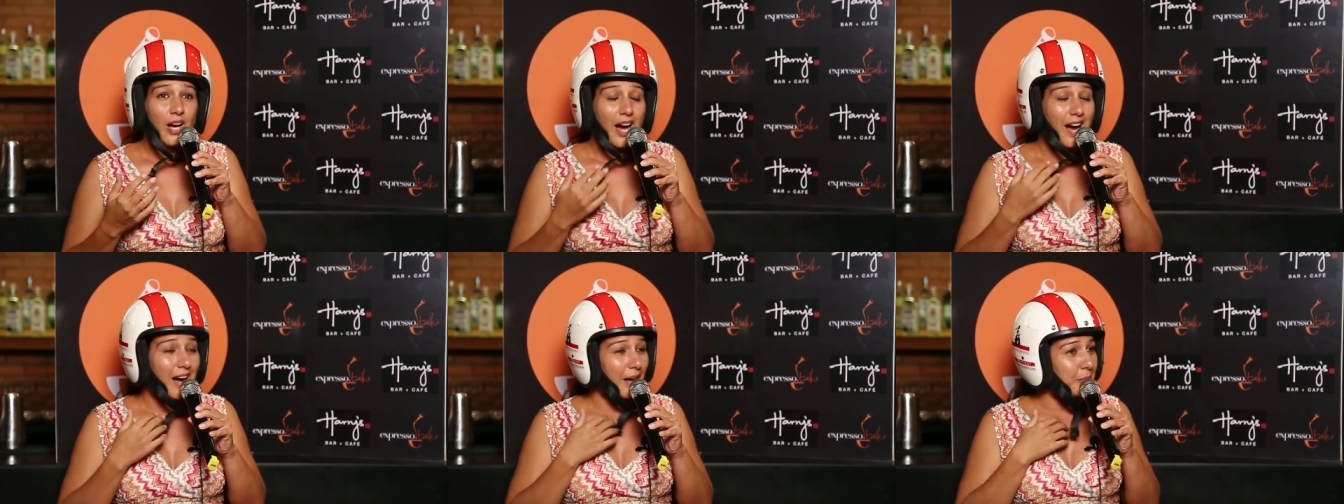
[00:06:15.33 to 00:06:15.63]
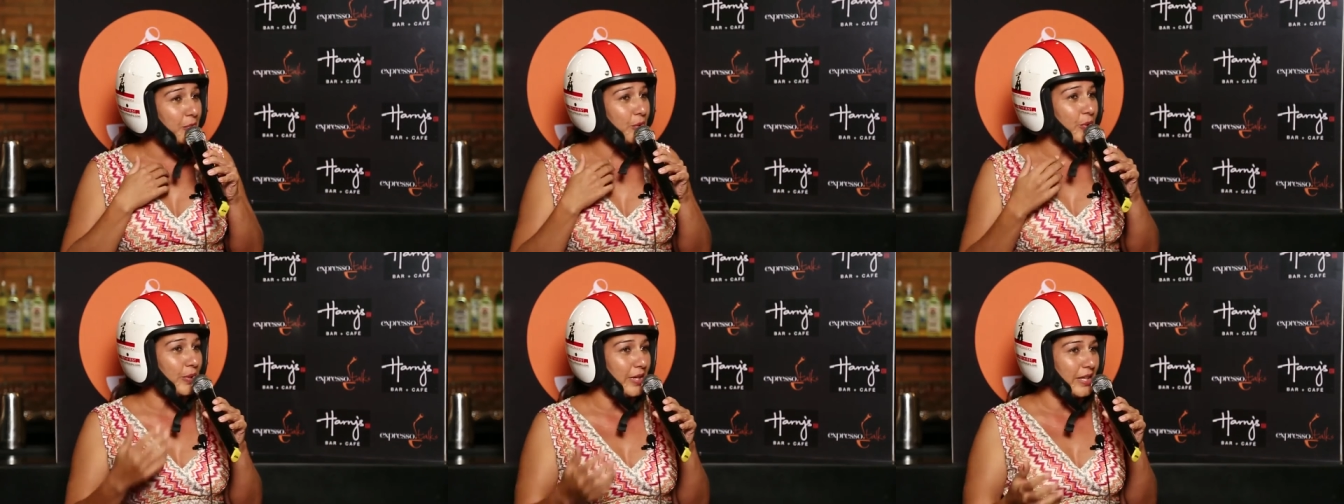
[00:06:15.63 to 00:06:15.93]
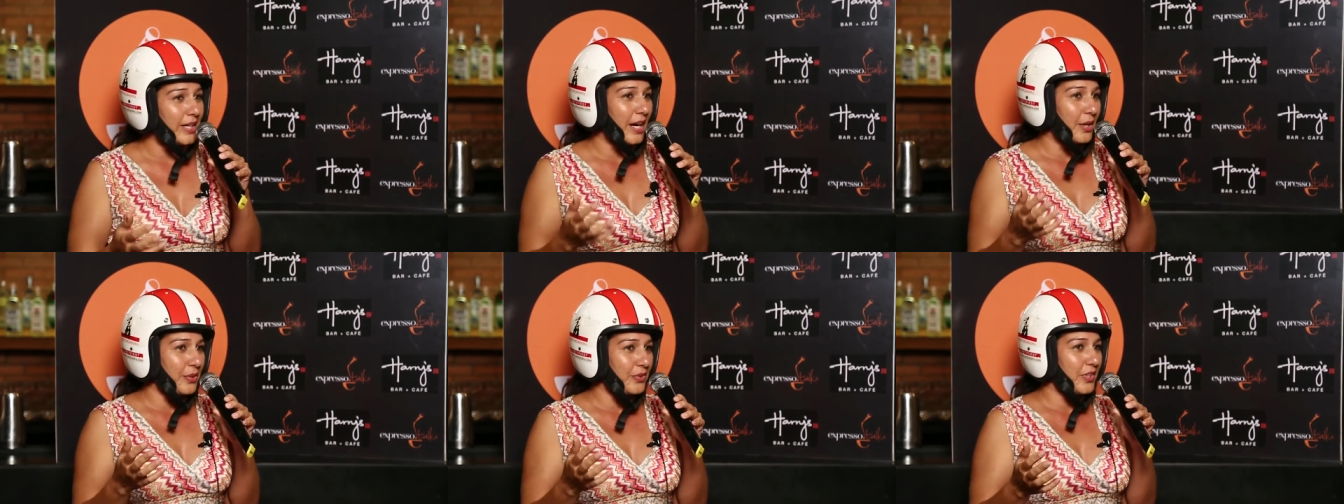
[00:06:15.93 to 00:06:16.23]
i'm
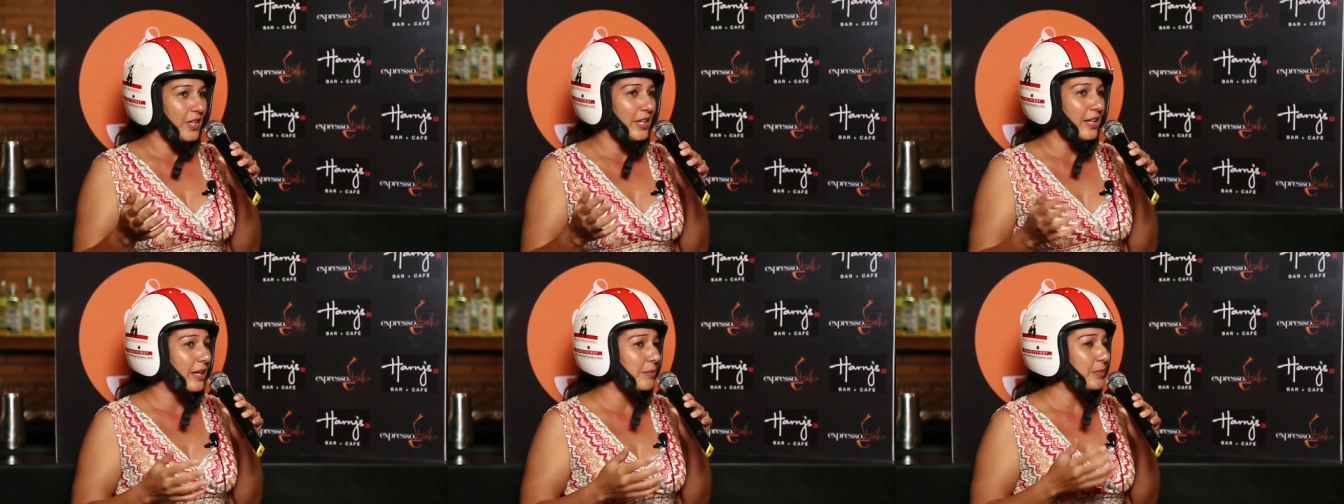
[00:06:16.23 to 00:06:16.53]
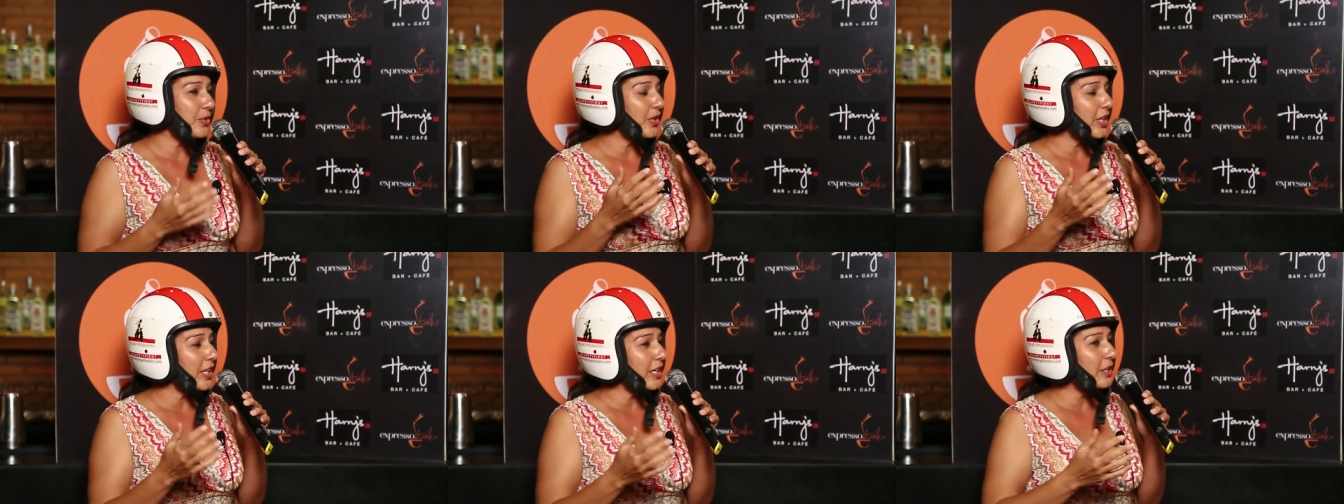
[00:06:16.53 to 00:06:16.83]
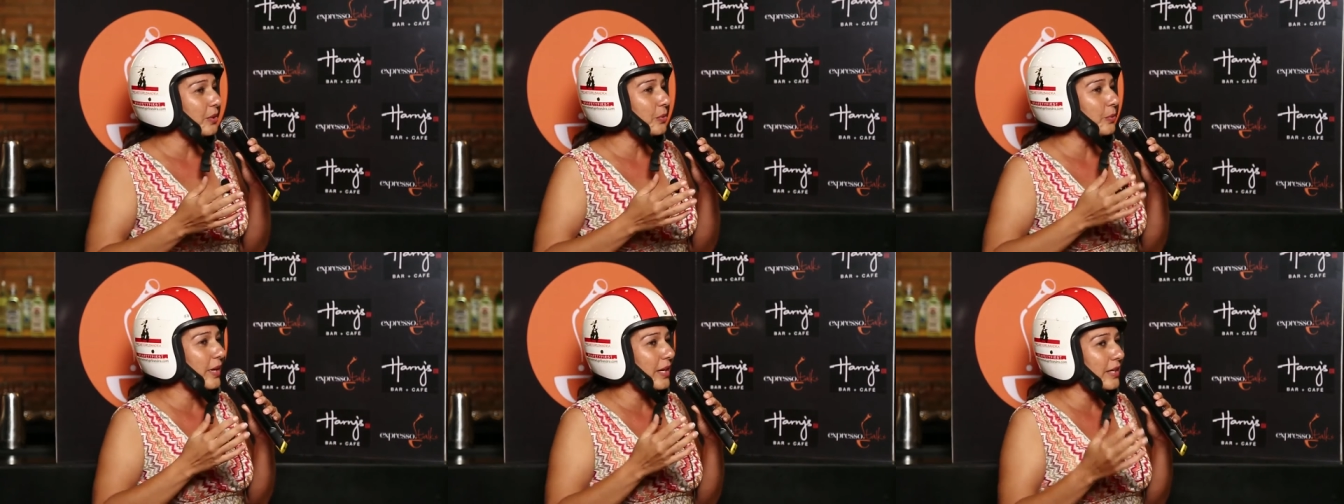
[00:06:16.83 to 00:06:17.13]
going out there i'm
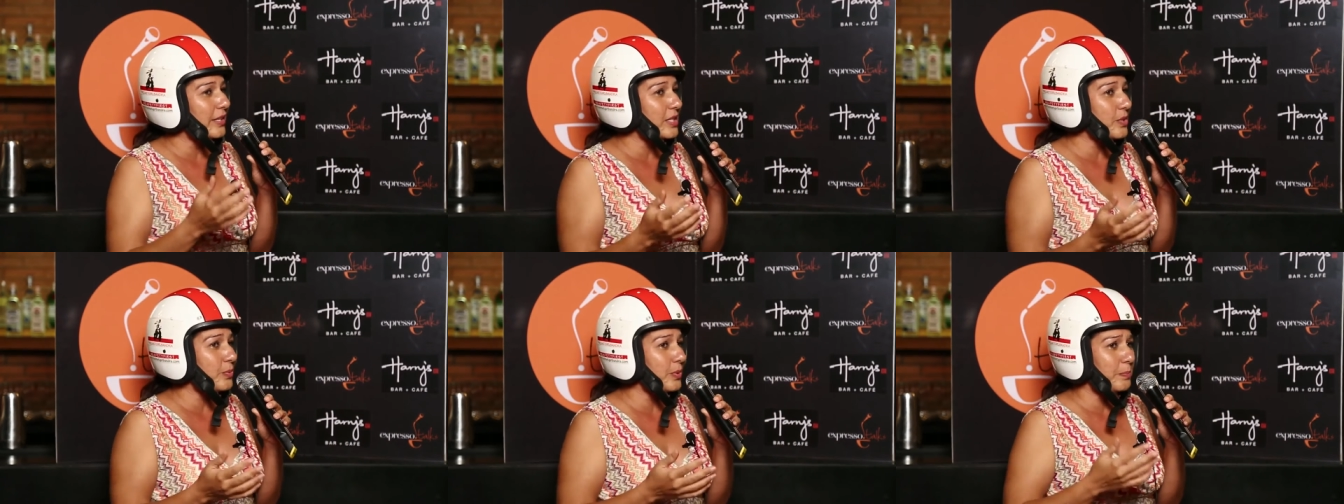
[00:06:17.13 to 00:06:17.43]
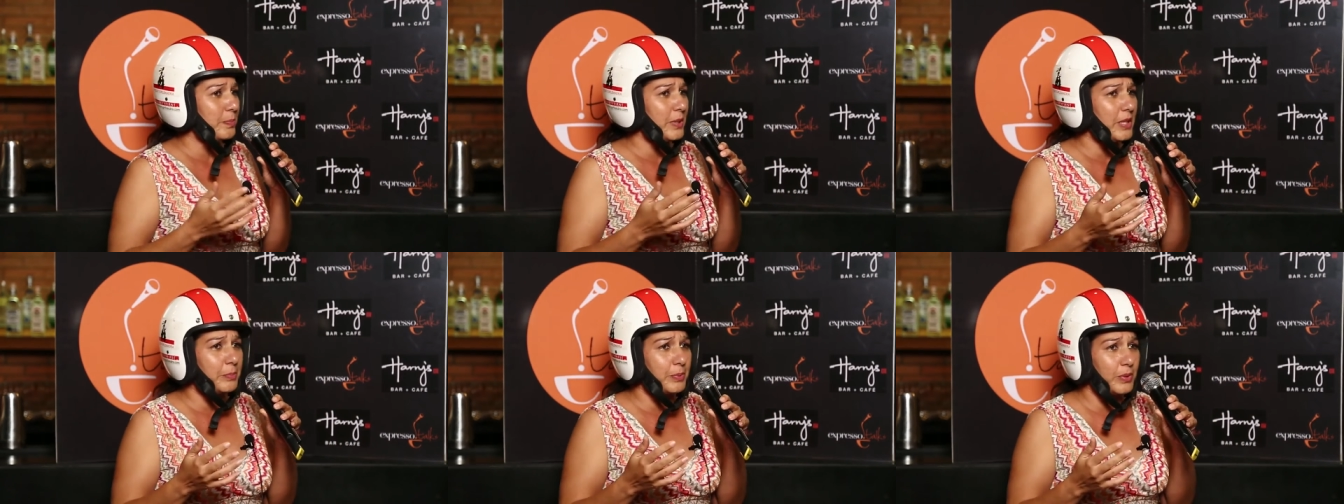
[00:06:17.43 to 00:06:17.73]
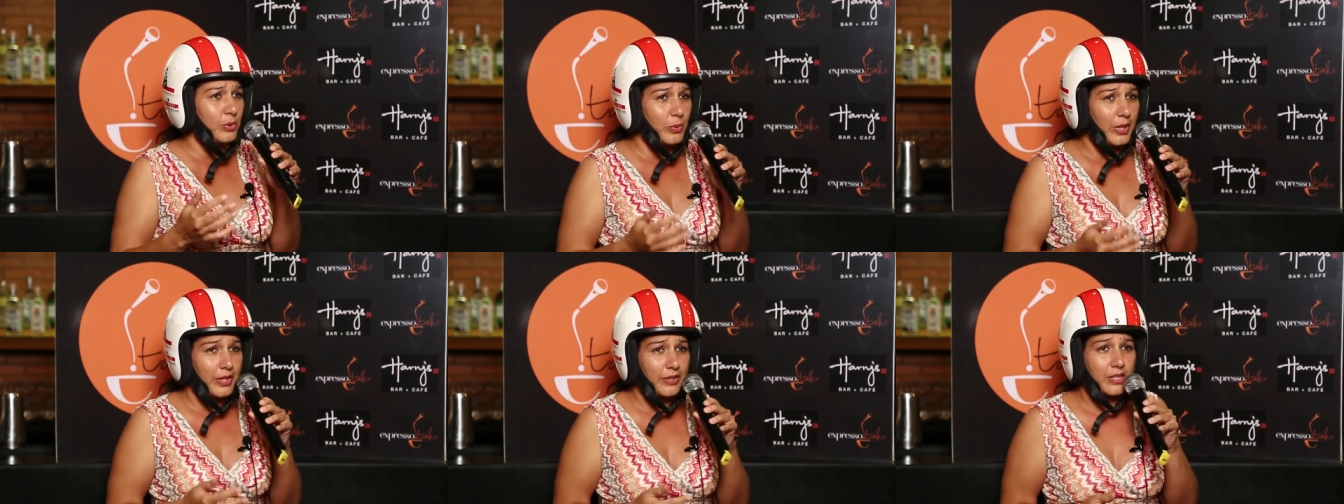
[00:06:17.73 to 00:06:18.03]
creating awareness with
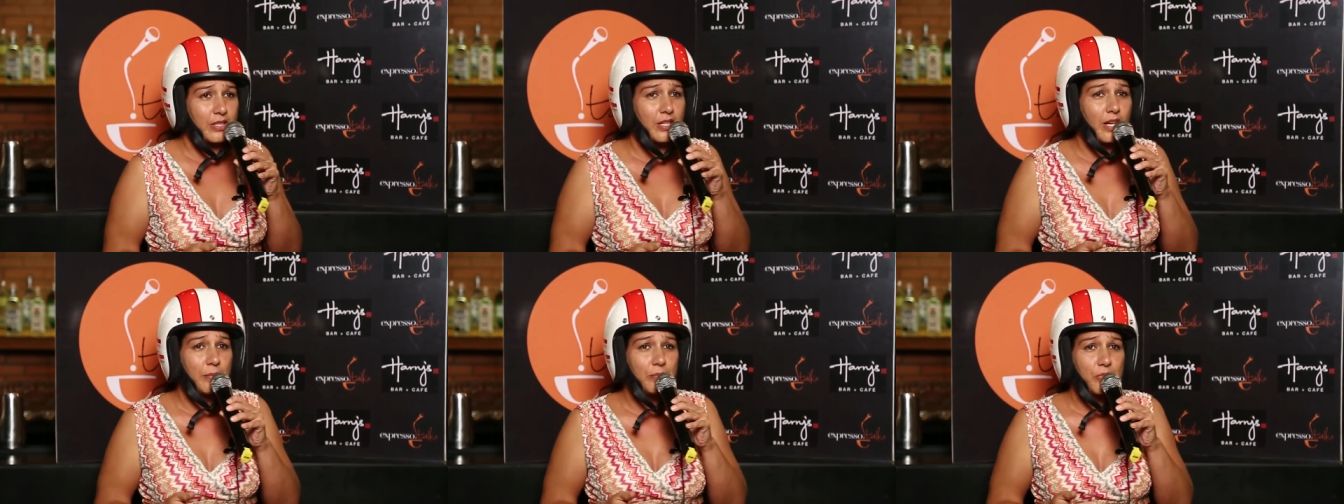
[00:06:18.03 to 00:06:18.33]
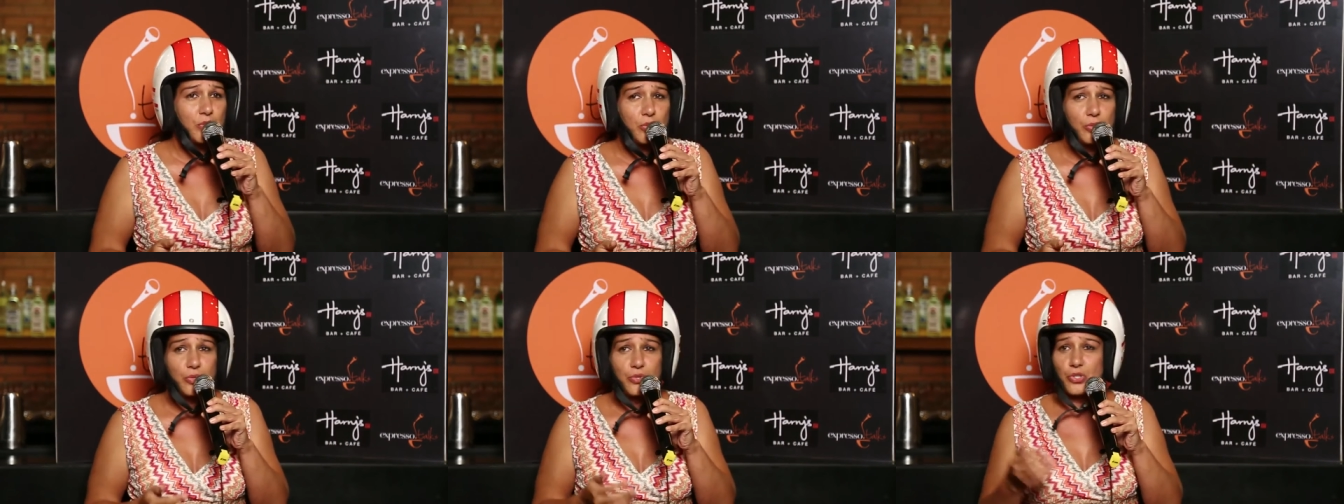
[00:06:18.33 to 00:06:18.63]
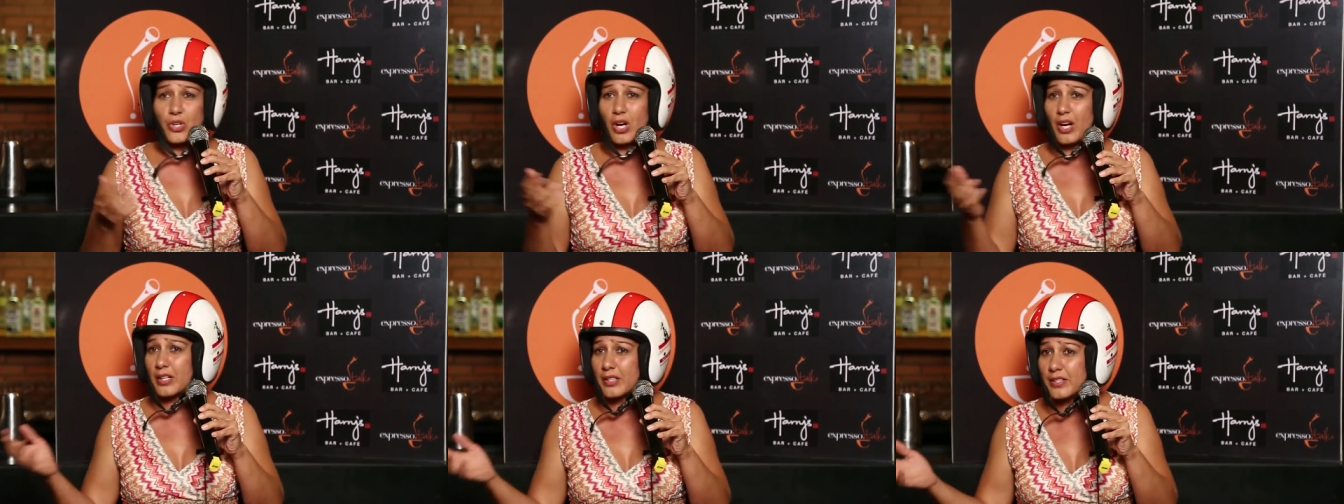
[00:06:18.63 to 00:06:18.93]
people where it comes to
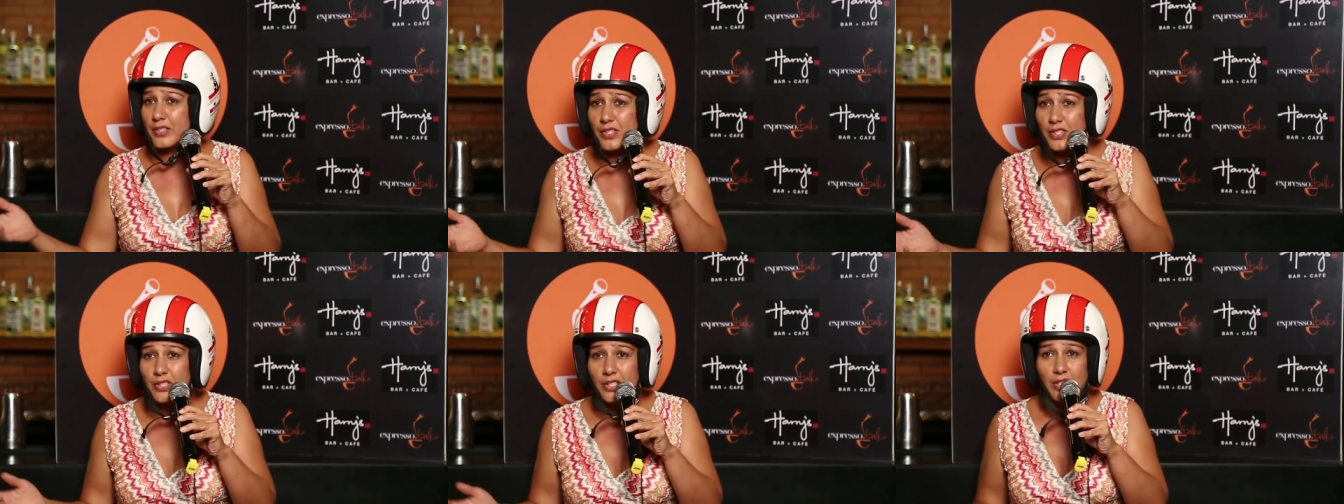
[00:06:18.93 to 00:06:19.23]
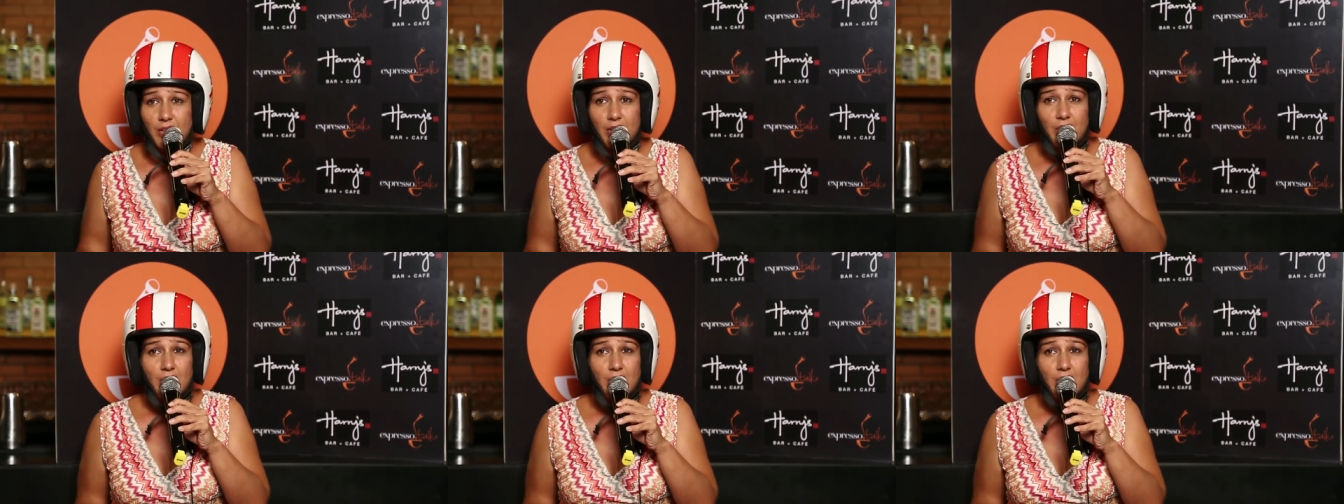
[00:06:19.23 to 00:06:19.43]
drugs